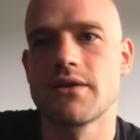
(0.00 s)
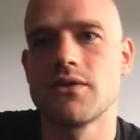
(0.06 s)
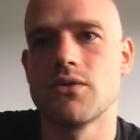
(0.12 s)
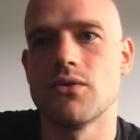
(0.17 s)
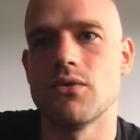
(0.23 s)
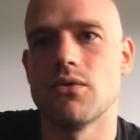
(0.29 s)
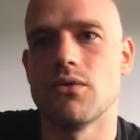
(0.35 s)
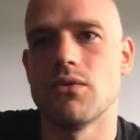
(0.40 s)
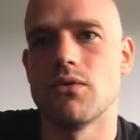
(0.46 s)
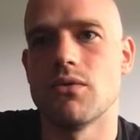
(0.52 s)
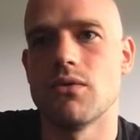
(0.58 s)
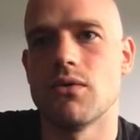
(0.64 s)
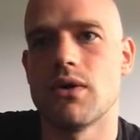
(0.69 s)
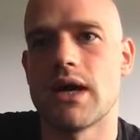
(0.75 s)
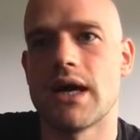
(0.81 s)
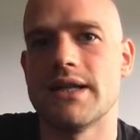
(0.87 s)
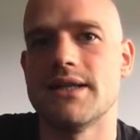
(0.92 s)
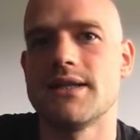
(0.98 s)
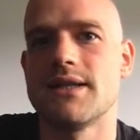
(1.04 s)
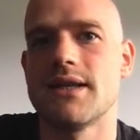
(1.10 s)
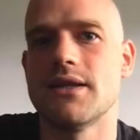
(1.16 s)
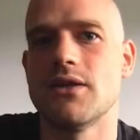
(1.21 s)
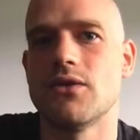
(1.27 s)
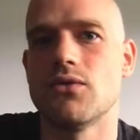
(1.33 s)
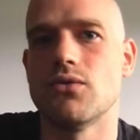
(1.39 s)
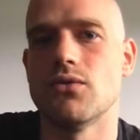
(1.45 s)
so I
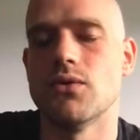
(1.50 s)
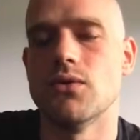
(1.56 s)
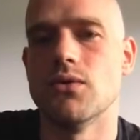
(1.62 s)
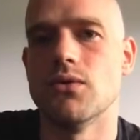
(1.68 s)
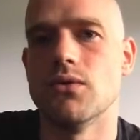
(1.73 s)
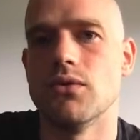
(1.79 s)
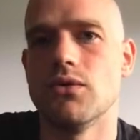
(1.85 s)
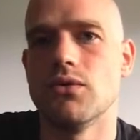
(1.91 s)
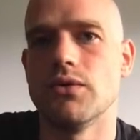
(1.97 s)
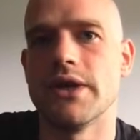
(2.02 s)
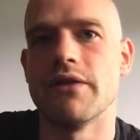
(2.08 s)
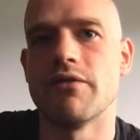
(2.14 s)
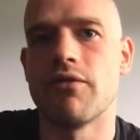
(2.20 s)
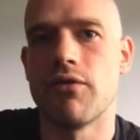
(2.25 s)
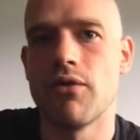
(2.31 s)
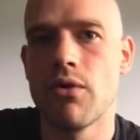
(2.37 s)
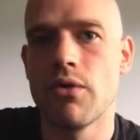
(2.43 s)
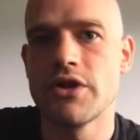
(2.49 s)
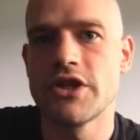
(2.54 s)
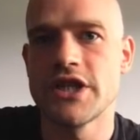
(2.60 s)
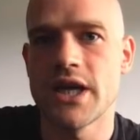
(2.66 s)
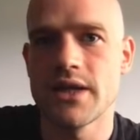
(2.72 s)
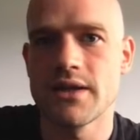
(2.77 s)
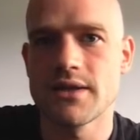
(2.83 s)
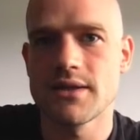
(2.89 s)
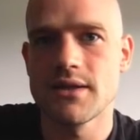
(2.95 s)
decided to give Flow a
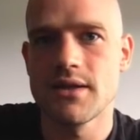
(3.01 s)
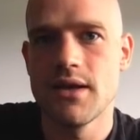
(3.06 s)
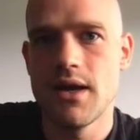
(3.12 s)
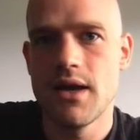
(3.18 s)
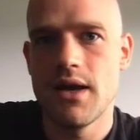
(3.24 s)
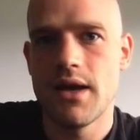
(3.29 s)
chance,